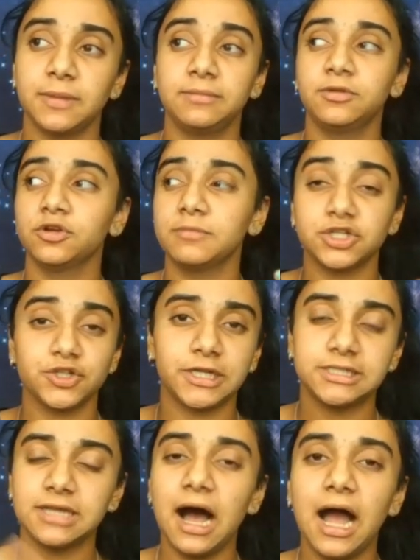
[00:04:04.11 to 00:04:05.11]
Maybe you're
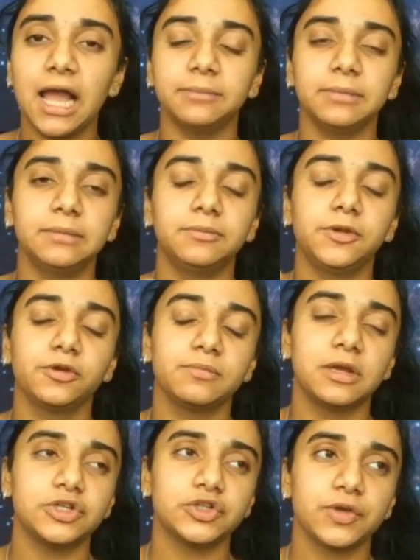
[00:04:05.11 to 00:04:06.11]
measuring time, maybe you're
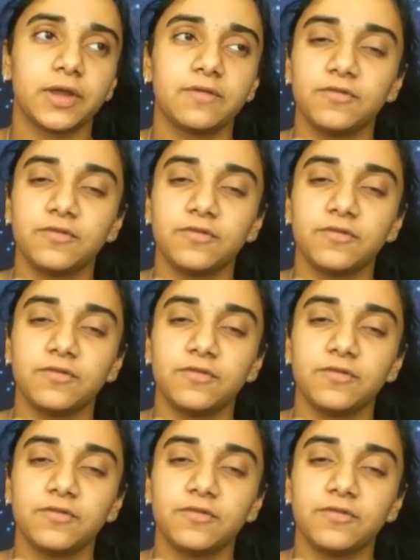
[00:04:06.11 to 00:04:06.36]
measuring